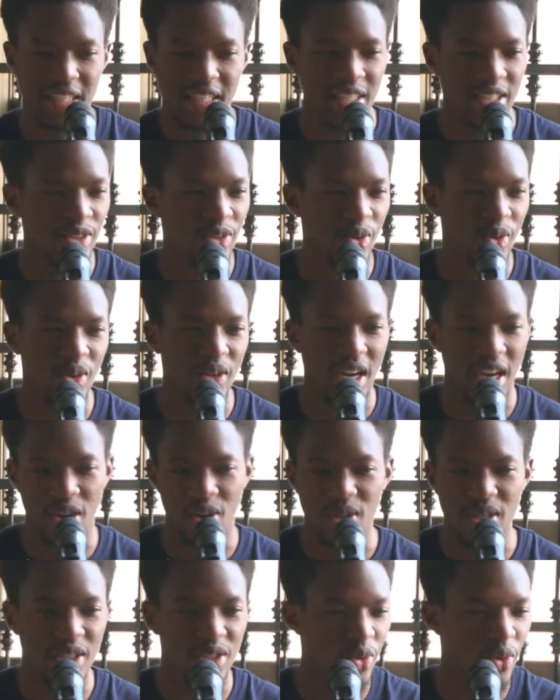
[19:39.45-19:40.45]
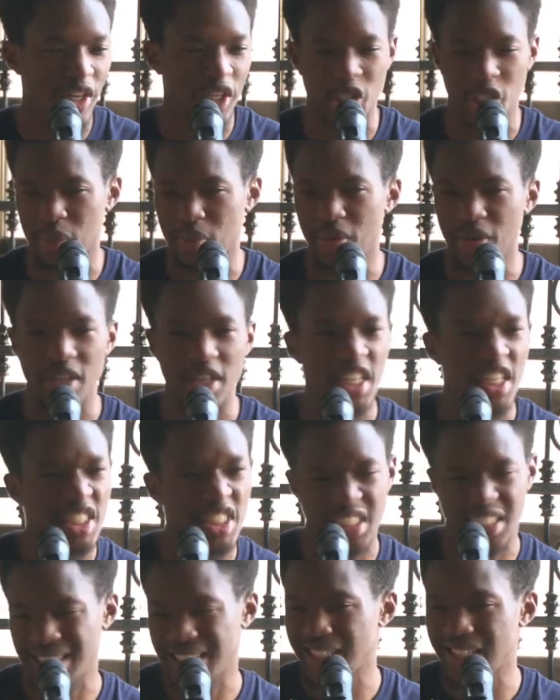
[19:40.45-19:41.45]
you know according to
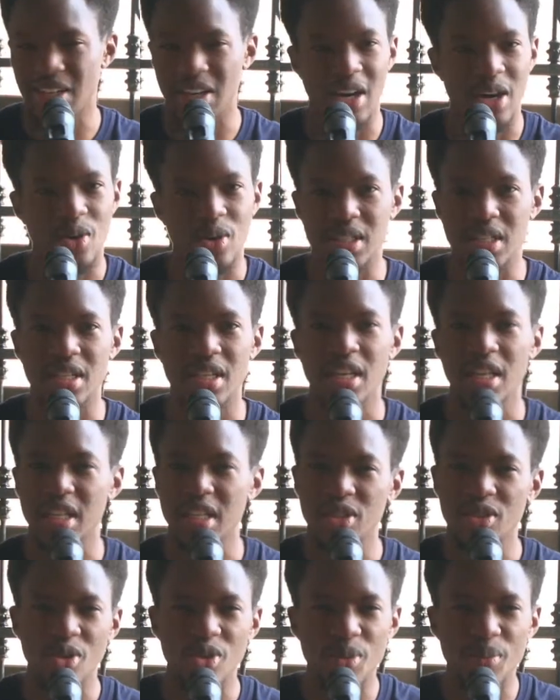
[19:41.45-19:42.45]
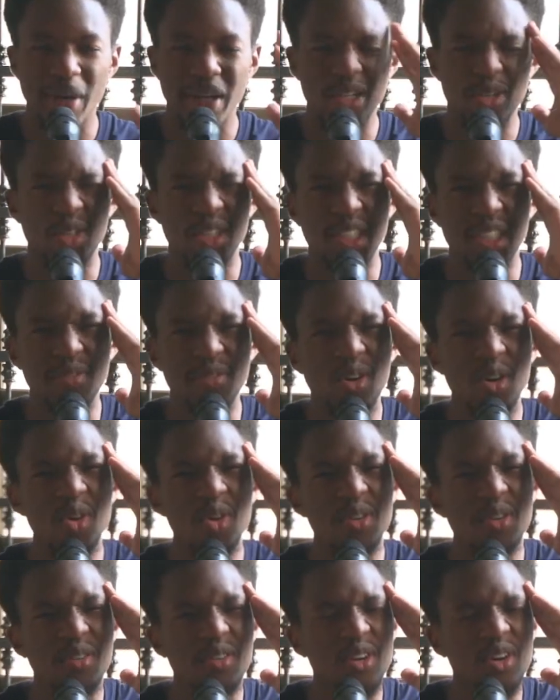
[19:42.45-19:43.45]
experience you know according you know you might receive
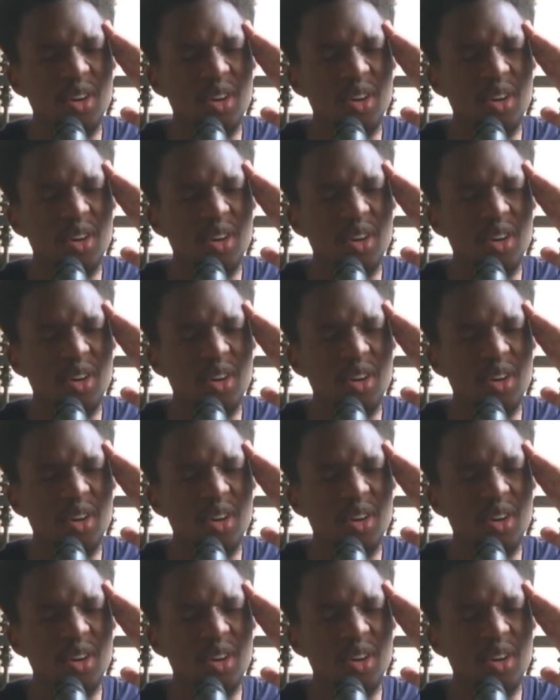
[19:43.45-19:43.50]
all,